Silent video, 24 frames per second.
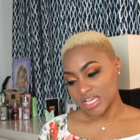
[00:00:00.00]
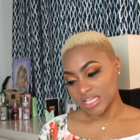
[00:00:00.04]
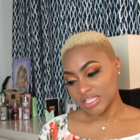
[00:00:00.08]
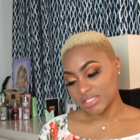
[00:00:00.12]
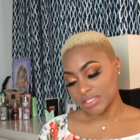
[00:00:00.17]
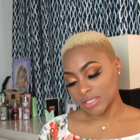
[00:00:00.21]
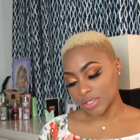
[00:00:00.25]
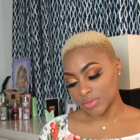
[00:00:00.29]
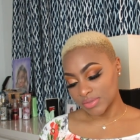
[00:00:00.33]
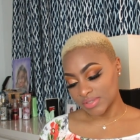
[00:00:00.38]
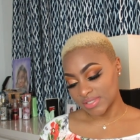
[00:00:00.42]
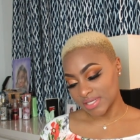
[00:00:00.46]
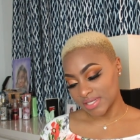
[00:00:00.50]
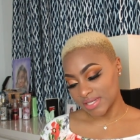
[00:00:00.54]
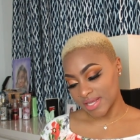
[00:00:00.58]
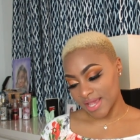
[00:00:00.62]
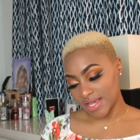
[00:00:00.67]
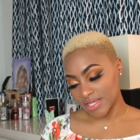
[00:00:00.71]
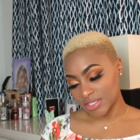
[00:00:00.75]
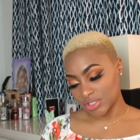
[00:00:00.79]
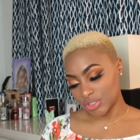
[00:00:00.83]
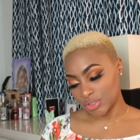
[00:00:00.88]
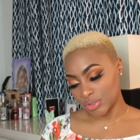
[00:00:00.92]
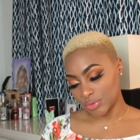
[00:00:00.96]
so
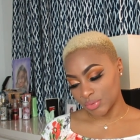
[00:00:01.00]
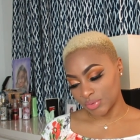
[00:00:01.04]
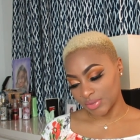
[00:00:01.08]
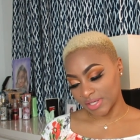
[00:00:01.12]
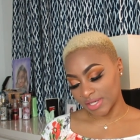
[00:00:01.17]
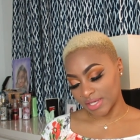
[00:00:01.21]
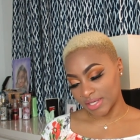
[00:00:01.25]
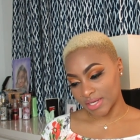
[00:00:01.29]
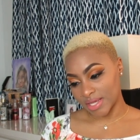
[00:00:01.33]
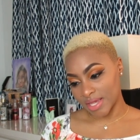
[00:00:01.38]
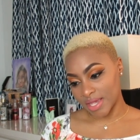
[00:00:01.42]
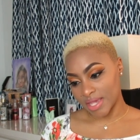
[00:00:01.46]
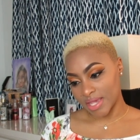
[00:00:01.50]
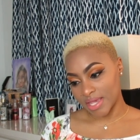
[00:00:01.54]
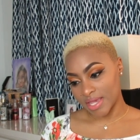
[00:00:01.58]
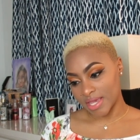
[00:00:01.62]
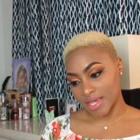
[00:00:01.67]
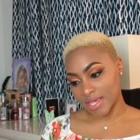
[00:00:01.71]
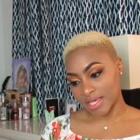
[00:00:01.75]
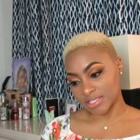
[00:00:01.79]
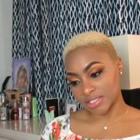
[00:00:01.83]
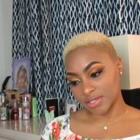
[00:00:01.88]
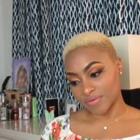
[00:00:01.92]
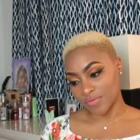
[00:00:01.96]
today's unit
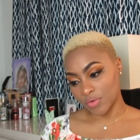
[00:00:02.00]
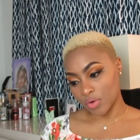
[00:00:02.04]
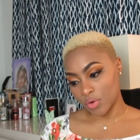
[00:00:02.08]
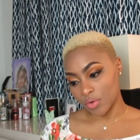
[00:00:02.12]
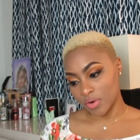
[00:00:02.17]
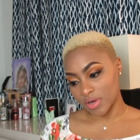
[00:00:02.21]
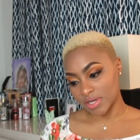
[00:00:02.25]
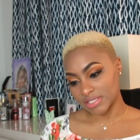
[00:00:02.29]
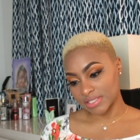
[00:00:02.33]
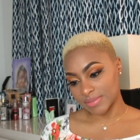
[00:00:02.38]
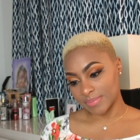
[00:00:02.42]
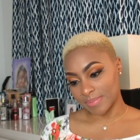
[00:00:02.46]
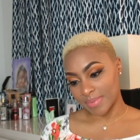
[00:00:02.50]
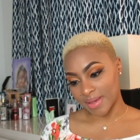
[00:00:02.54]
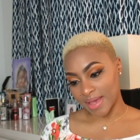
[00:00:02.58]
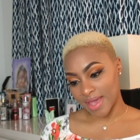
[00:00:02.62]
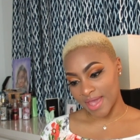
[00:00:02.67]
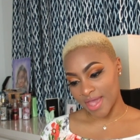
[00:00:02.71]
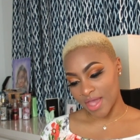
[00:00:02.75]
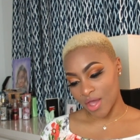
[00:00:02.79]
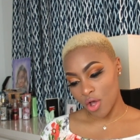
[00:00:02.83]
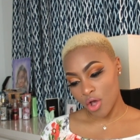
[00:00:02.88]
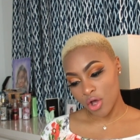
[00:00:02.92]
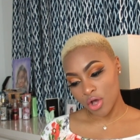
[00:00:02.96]
is, of course,
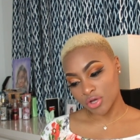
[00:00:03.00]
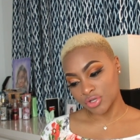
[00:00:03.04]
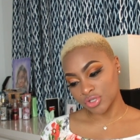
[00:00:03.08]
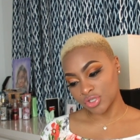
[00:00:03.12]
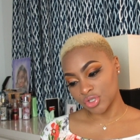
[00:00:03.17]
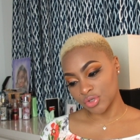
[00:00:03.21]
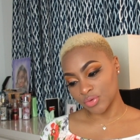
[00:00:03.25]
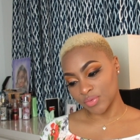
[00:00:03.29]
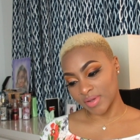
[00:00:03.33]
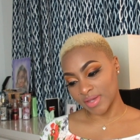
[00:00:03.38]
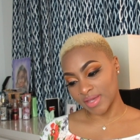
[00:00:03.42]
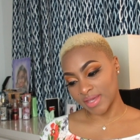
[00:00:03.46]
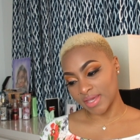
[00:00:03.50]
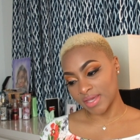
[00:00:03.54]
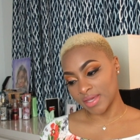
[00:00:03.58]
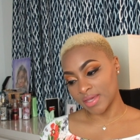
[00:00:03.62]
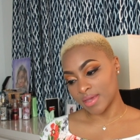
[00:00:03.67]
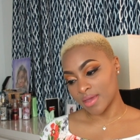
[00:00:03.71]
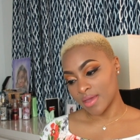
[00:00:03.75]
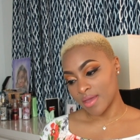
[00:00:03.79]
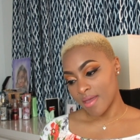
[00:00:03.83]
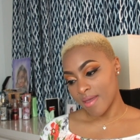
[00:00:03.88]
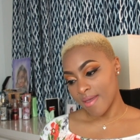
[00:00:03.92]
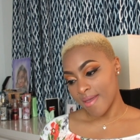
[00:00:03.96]
by Outre,
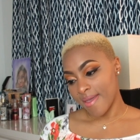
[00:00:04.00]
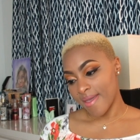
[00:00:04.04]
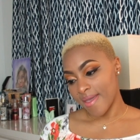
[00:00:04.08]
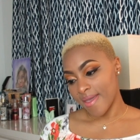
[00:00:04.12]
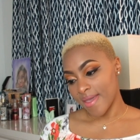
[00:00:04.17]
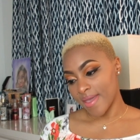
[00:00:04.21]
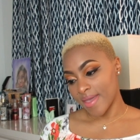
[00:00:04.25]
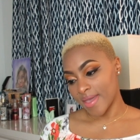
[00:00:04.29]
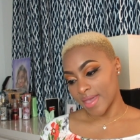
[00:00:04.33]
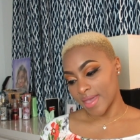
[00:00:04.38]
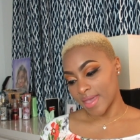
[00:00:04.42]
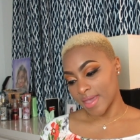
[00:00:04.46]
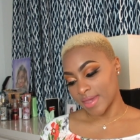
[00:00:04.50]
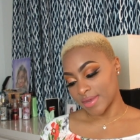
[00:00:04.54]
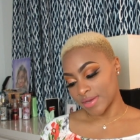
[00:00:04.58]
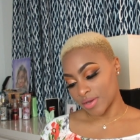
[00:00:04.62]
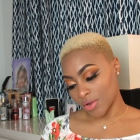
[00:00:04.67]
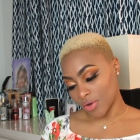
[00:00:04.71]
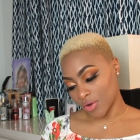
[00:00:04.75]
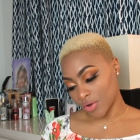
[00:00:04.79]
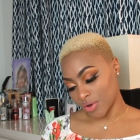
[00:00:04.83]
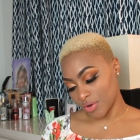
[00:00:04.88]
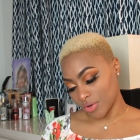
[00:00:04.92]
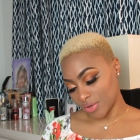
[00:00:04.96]
and
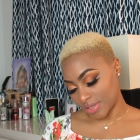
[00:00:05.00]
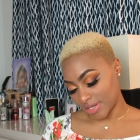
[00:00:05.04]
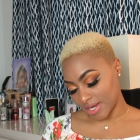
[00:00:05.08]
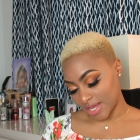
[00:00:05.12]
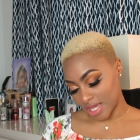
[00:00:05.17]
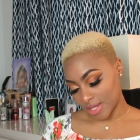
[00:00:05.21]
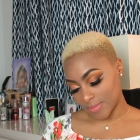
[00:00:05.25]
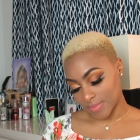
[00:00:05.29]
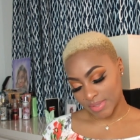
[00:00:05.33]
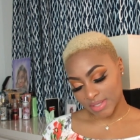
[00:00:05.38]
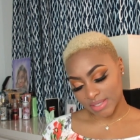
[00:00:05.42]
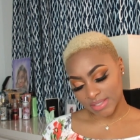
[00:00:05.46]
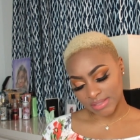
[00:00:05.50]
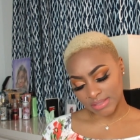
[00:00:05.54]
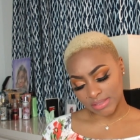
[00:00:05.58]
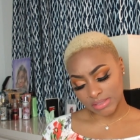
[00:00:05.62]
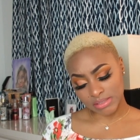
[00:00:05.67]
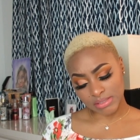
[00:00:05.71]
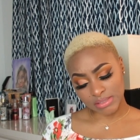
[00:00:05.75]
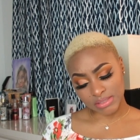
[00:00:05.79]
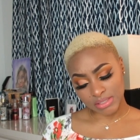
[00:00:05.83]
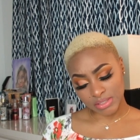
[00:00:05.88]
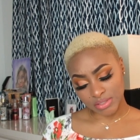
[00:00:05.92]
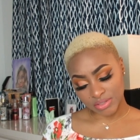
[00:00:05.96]
her name is
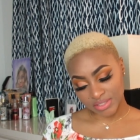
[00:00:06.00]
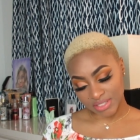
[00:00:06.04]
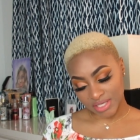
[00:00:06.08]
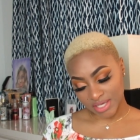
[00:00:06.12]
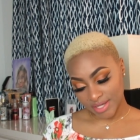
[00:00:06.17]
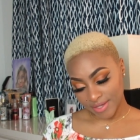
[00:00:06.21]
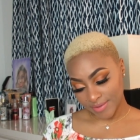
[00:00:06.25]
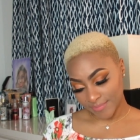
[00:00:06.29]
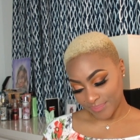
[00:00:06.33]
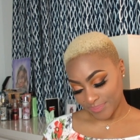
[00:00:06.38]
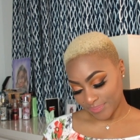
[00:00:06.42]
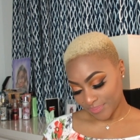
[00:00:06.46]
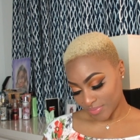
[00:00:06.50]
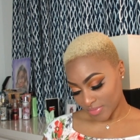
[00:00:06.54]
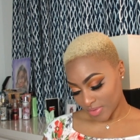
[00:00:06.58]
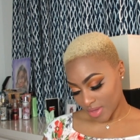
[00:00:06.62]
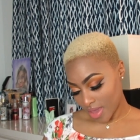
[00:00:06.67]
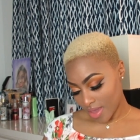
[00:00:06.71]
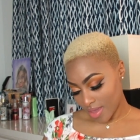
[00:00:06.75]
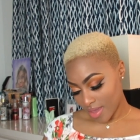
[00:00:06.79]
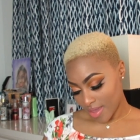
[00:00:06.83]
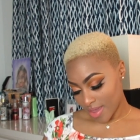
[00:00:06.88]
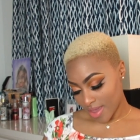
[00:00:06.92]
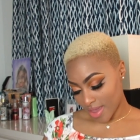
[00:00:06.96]
Cilla,
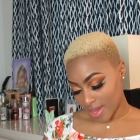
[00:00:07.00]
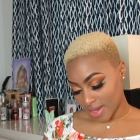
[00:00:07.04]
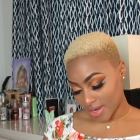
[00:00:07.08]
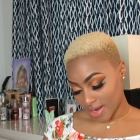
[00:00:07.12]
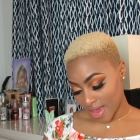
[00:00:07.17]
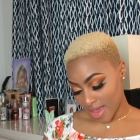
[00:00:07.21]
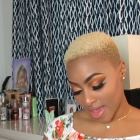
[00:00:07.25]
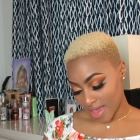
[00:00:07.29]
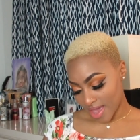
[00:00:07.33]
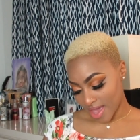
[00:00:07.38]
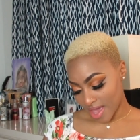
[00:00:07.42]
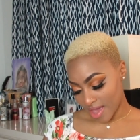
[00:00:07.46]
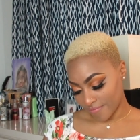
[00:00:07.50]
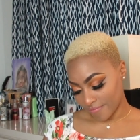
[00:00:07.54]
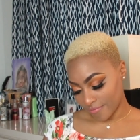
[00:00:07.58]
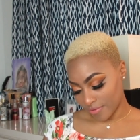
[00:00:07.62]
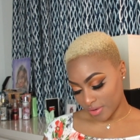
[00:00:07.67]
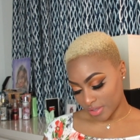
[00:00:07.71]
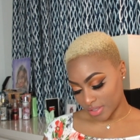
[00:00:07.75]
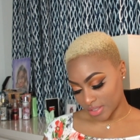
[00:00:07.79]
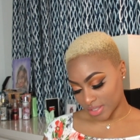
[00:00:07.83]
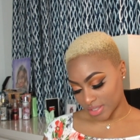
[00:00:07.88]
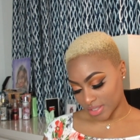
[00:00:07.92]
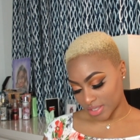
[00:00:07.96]
and I have
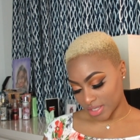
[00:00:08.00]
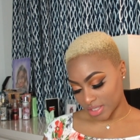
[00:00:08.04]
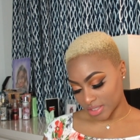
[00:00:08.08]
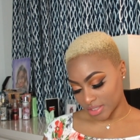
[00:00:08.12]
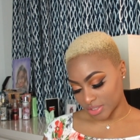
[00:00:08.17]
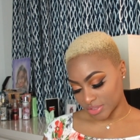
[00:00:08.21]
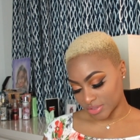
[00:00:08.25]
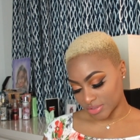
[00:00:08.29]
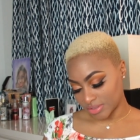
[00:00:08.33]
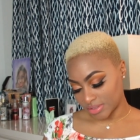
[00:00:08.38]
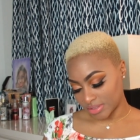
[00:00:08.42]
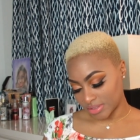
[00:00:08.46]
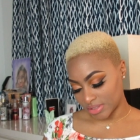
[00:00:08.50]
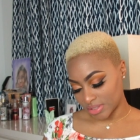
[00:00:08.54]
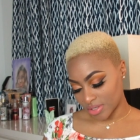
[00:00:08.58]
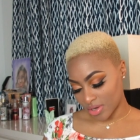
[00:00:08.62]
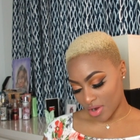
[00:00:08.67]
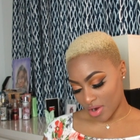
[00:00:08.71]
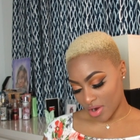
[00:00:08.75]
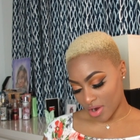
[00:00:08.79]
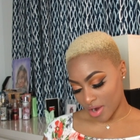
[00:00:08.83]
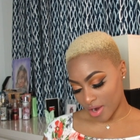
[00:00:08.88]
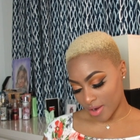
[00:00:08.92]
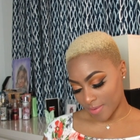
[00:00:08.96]
her in a color D
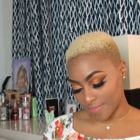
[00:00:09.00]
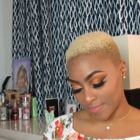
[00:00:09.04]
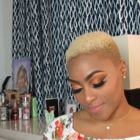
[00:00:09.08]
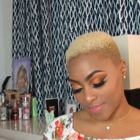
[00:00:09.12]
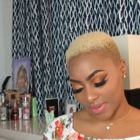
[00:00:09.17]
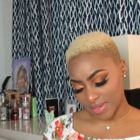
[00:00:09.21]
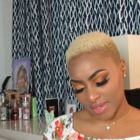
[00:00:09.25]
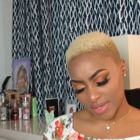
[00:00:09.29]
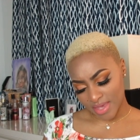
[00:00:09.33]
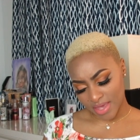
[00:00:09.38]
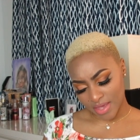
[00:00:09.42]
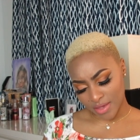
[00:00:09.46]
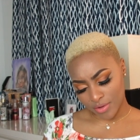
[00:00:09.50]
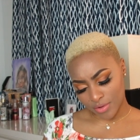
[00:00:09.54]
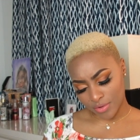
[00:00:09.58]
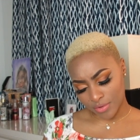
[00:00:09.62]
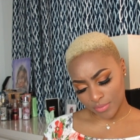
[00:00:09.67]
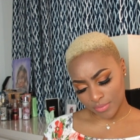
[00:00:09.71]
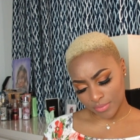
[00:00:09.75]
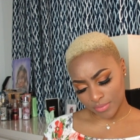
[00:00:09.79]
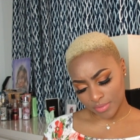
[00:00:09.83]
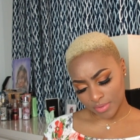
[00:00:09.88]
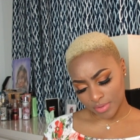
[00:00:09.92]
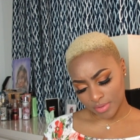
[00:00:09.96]
R B
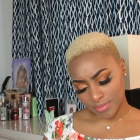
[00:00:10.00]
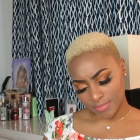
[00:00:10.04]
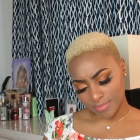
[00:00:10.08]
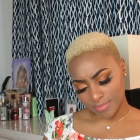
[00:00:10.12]
L